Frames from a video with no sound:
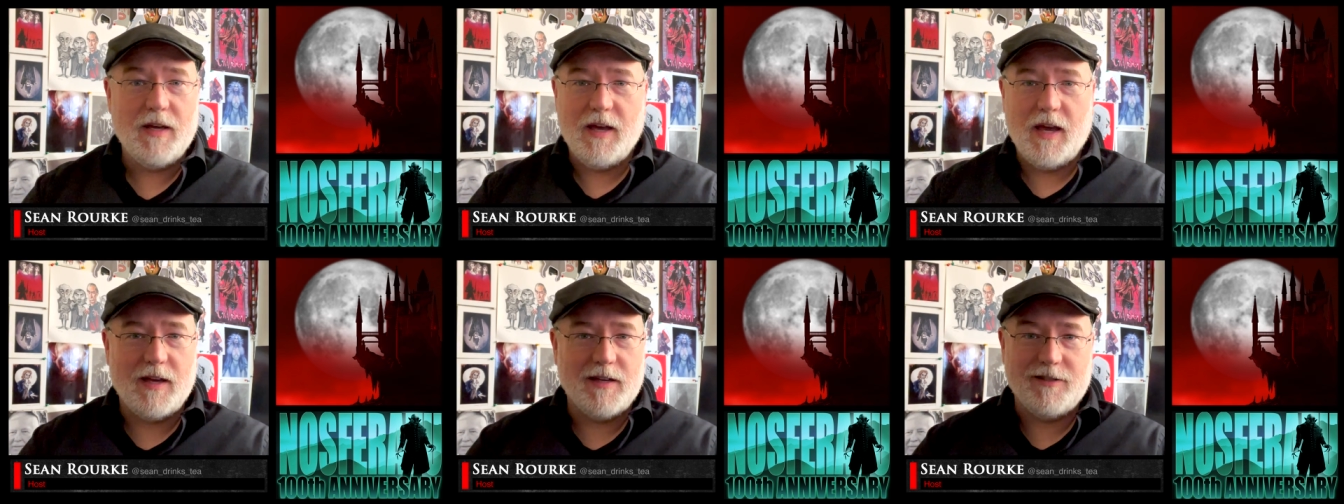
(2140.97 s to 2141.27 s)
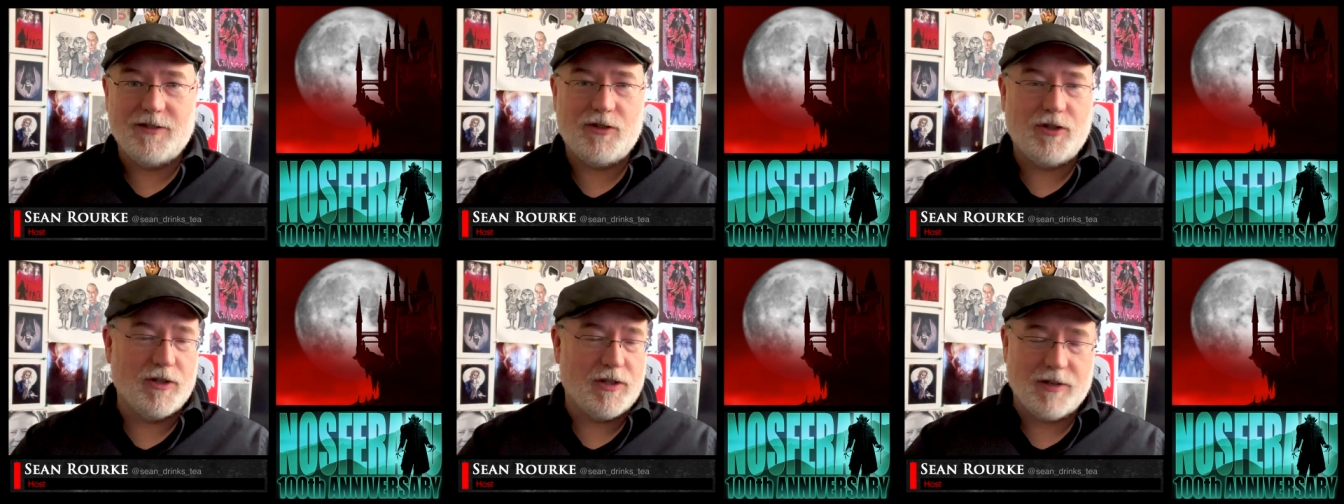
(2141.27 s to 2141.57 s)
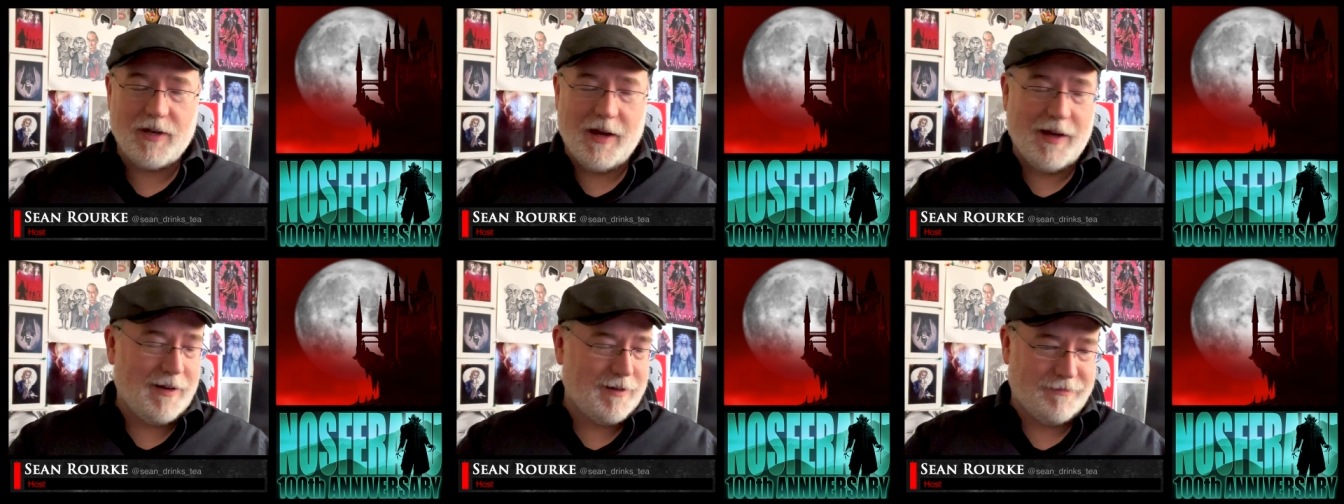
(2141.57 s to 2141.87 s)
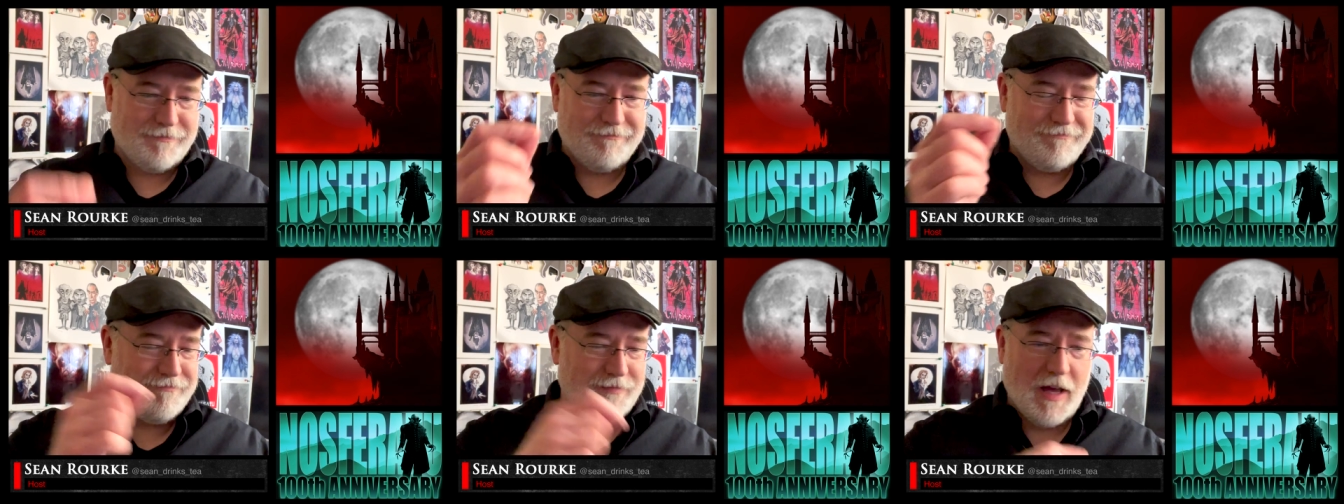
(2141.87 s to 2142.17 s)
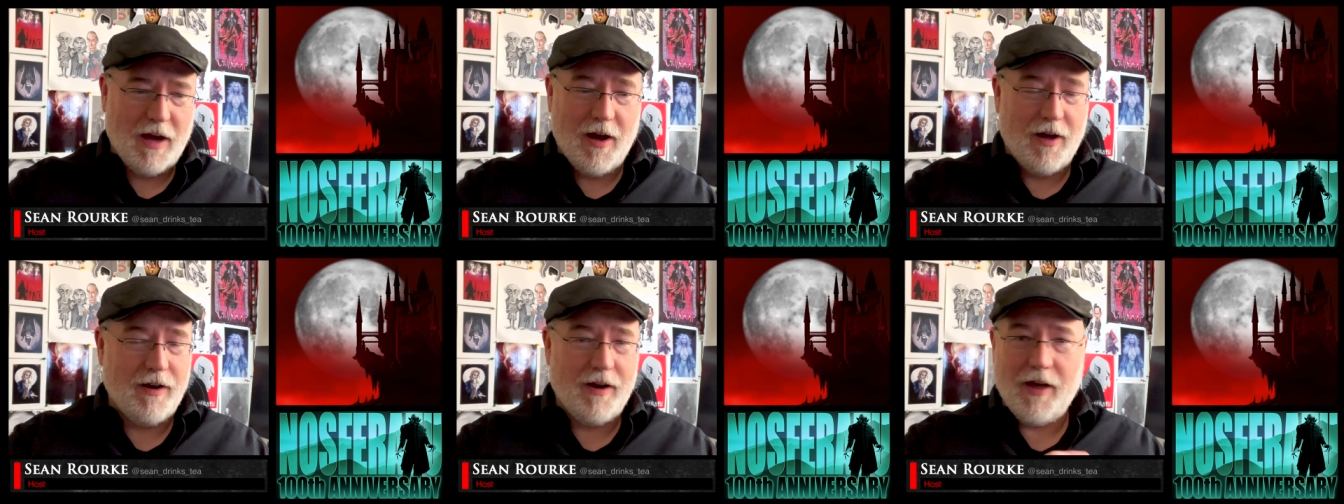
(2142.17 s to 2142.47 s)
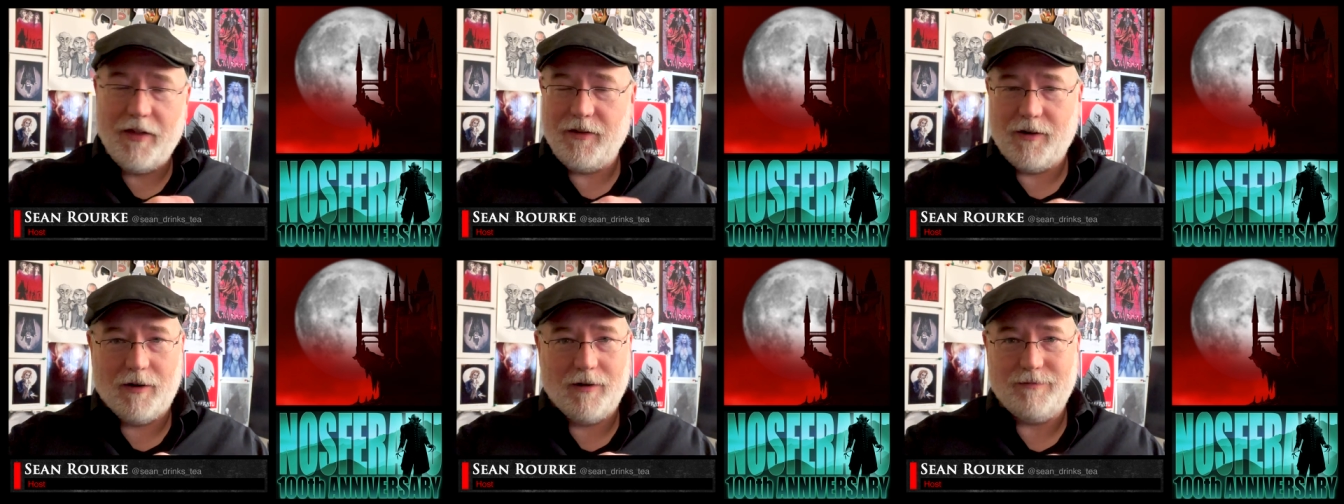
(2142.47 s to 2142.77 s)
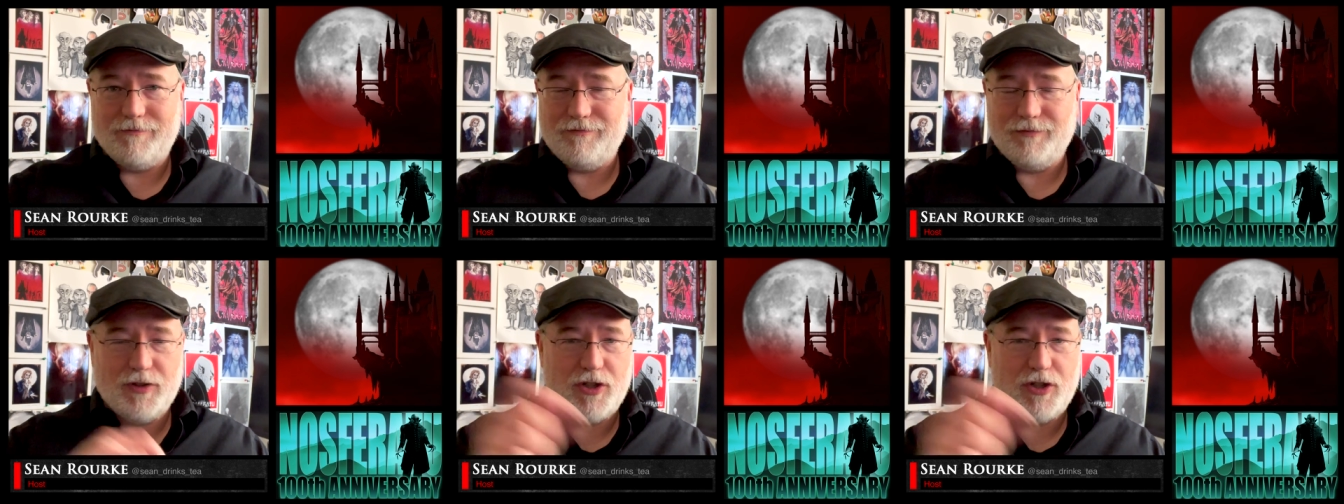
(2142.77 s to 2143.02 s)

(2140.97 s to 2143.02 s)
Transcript: is just like another